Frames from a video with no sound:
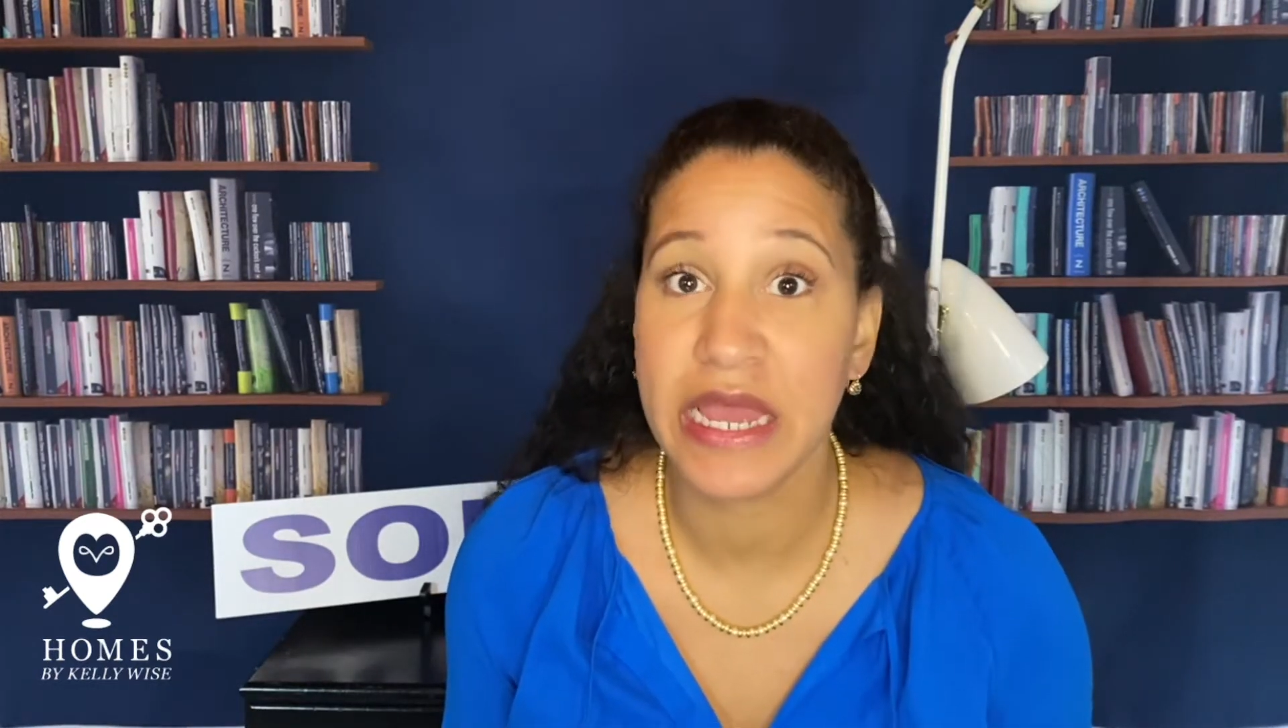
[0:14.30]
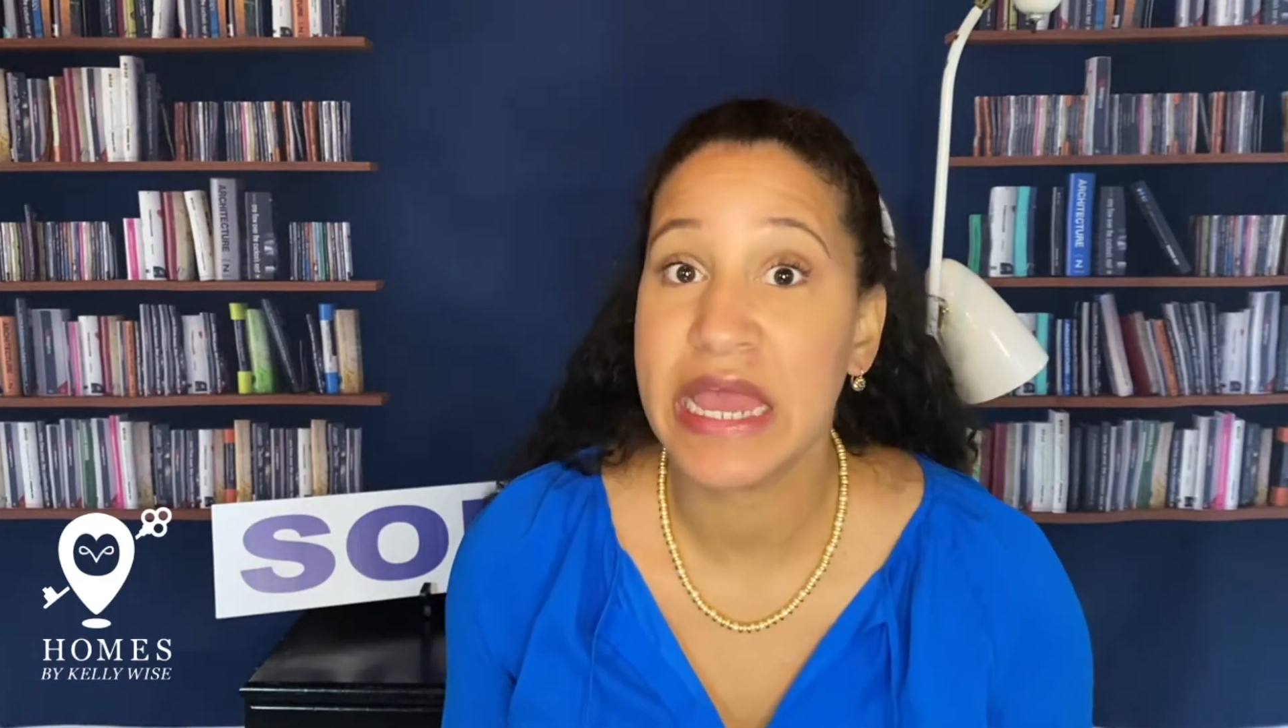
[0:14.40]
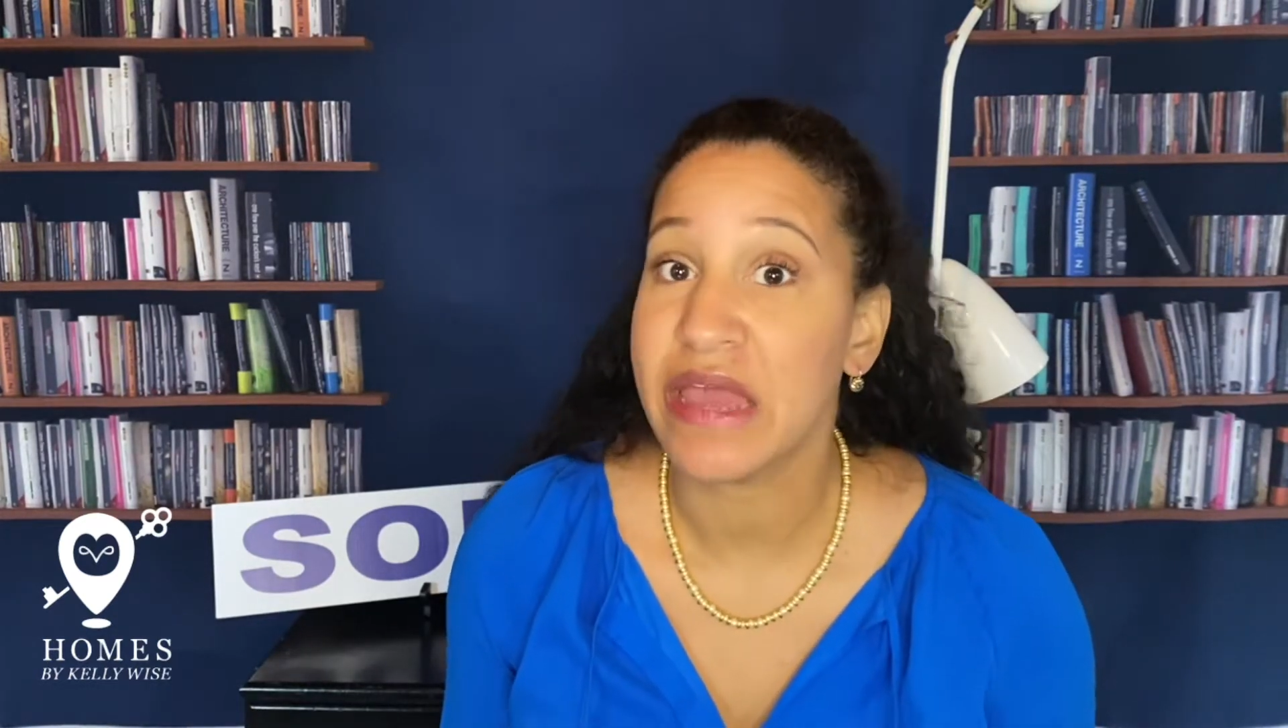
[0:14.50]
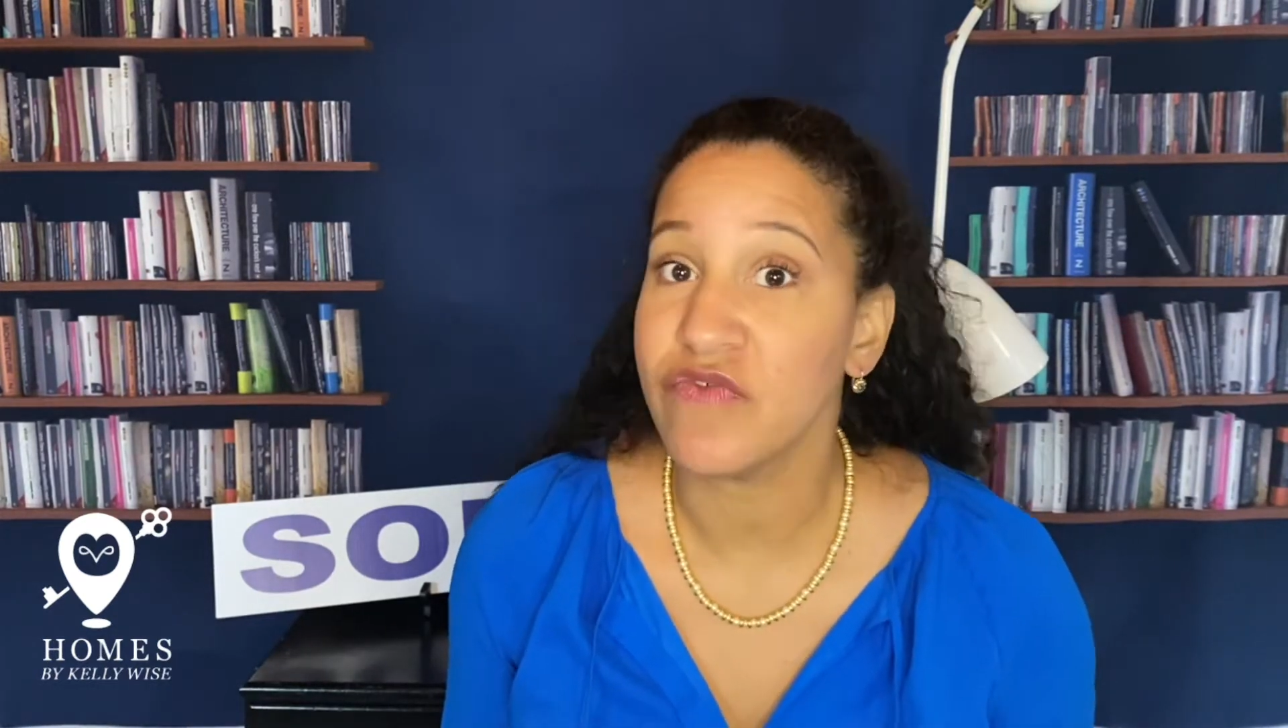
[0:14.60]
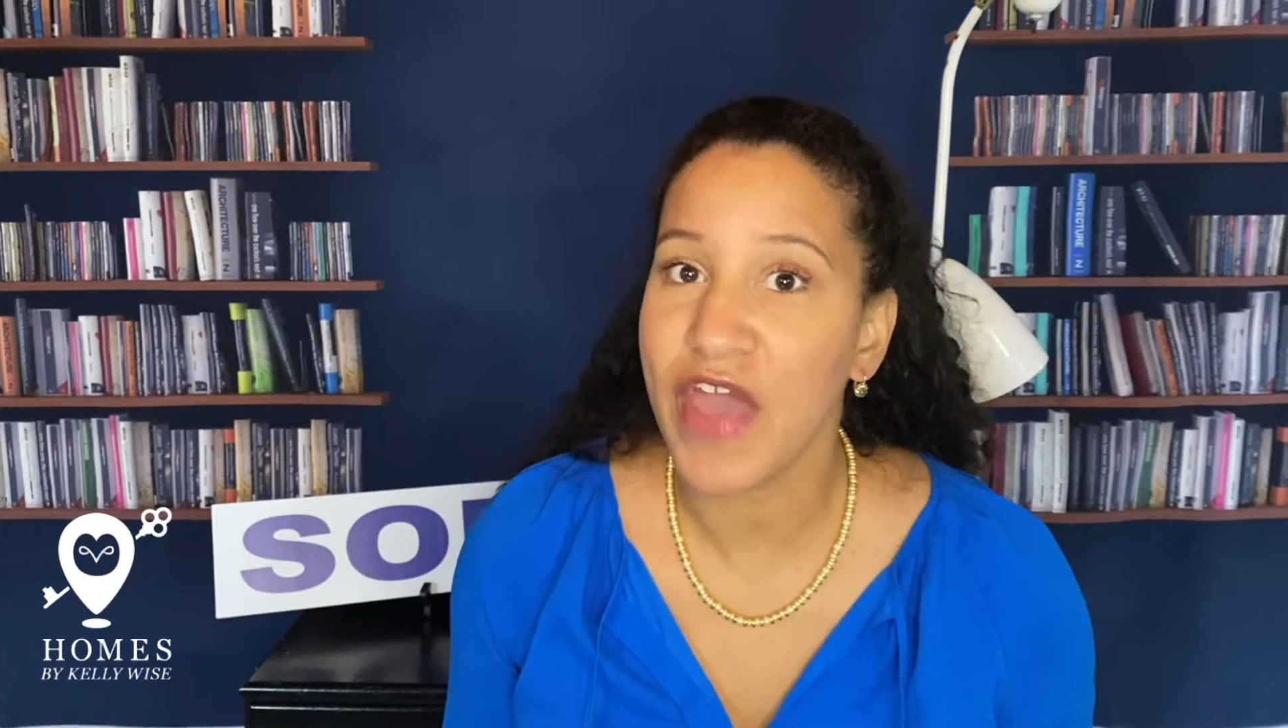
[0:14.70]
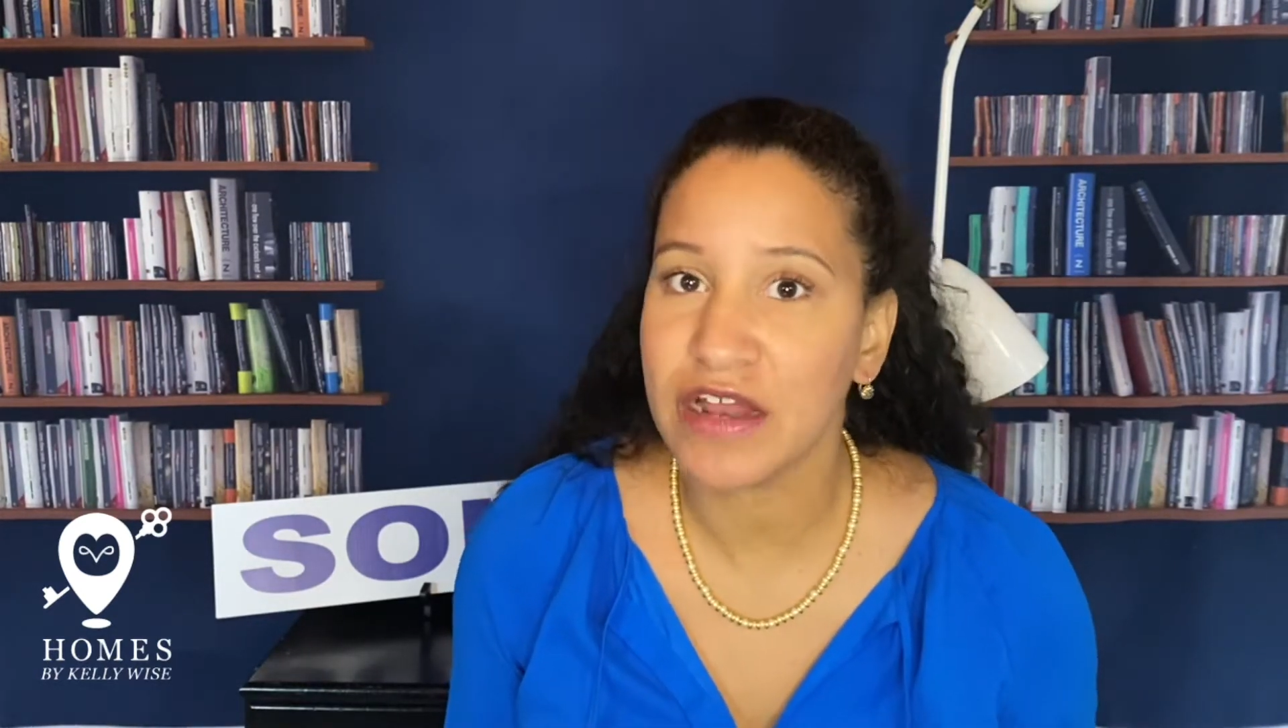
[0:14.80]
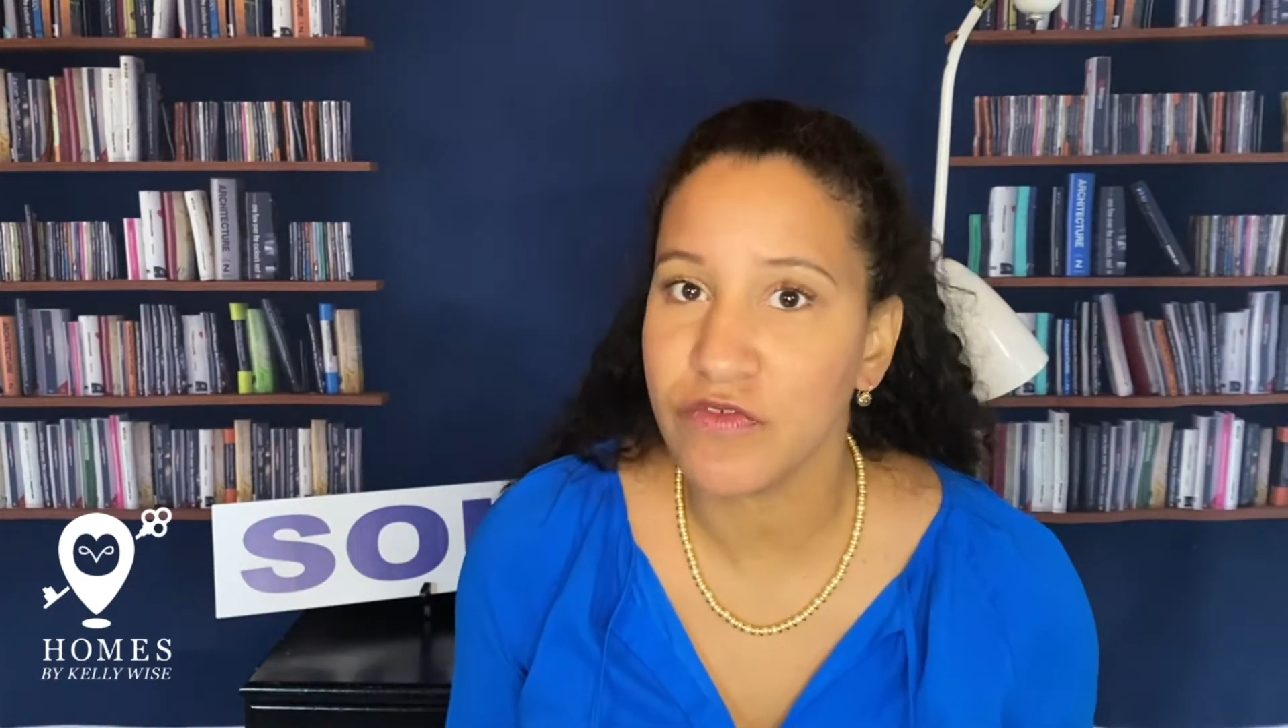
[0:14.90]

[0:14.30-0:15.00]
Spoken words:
In fact, if